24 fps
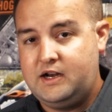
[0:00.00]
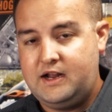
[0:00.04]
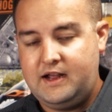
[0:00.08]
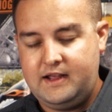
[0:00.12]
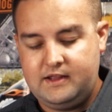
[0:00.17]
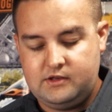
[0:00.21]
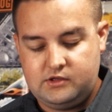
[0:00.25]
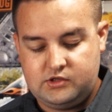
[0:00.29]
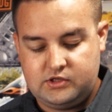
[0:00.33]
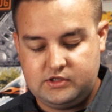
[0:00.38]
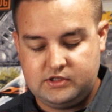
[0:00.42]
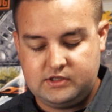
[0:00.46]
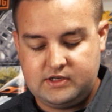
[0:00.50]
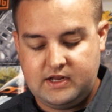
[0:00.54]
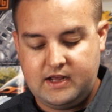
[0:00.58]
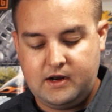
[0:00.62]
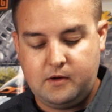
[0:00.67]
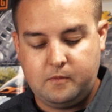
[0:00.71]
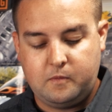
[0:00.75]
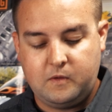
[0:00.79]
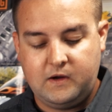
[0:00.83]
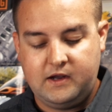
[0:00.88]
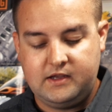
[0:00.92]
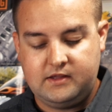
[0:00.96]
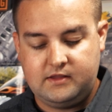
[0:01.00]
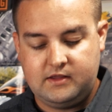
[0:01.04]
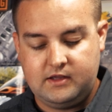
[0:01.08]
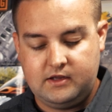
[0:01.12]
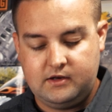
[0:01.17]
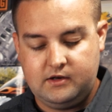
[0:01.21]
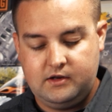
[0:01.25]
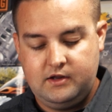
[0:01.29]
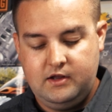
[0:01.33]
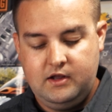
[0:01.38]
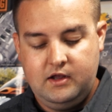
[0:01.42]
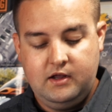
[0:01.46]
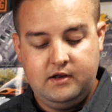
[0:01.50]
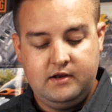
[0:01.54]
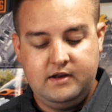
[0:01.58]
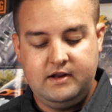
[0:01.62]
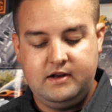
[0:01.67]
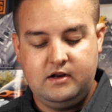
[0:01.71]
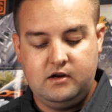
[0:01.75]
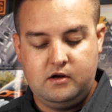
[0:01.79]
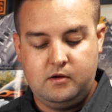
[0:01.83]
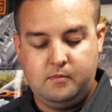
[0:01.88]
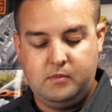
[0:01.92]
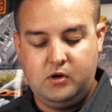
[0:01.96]
I just had a bike that
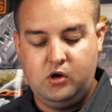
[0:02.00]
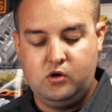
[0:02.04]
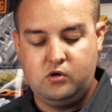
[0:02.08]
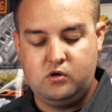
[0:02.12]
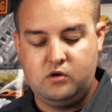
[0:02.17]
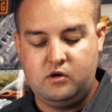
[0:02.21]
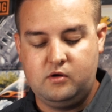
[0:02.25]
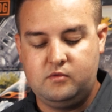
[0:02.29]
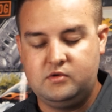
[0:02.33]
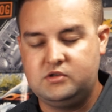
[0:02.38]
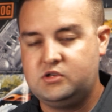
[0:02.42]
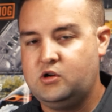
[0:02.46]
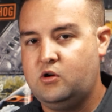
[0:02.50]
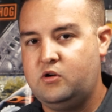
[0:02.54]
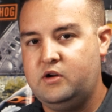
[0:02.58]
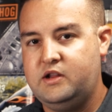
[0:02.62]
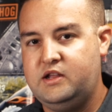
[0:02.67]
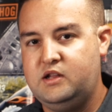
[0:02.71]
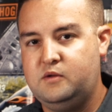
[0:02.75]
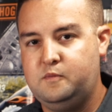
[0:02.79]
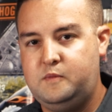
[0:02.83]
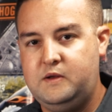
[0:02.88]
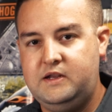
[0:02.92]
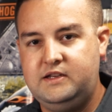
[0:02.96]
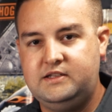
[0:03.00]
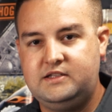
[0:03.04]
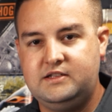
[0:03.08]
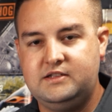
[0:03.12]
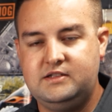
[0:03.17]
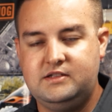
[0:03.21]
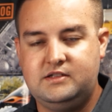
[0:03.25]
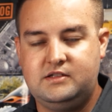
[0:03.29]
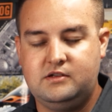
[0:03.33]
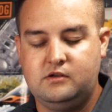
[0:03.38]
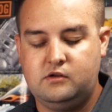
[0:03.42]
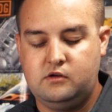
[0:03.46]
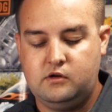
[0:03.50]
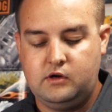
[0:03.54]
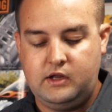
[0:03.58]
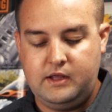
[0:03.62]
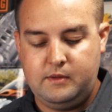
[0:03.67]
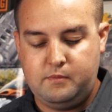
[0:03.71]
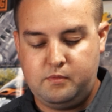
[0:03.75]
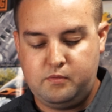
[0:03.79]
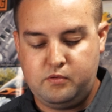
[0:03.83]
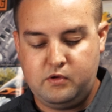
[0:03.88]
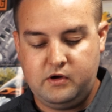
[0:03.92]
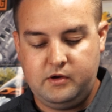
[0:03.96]
needed a motor and was already in pieces, so
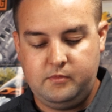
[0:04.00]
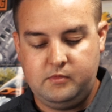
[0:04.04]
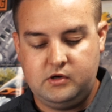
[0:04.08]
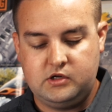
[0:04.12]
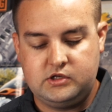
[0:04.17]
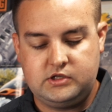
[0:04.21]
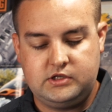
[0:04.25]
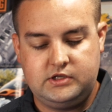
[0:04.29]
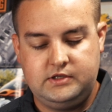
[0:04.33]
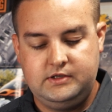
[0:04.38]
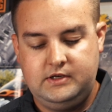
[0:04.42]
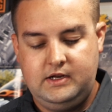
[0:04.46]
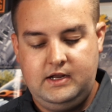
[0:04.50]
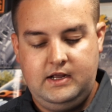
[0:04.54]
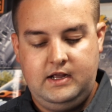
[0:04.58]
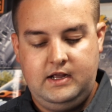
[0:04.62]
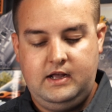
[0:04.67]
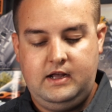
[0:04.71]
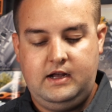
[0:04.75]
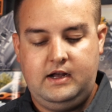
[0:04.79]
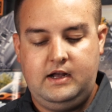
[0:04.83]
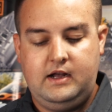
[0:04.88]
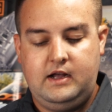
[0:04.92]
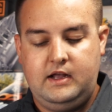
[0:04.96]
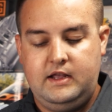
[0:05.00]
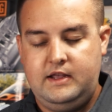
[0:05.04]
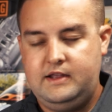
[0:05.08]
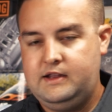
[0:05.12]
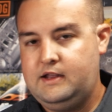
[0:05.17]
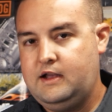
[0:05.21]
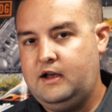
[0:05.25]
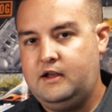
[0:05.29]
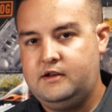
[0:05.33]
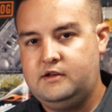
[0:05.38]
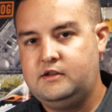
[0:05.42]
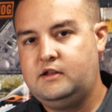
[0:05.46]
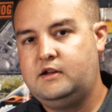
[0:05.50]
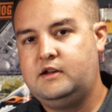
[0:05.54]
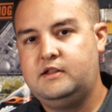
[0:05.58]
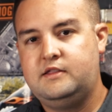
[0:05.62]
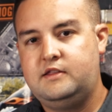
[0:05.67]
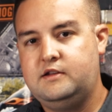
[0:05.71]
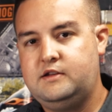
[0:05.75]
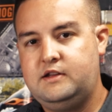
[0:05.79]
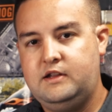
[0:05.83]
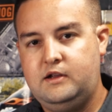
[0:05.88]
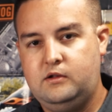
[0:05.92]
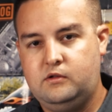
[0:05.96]
it pretty much it got done at
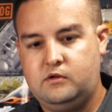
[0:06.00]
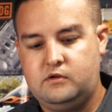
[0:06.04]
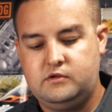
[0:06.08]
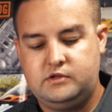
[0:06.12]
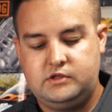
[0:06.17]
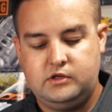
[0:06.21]
the dealer.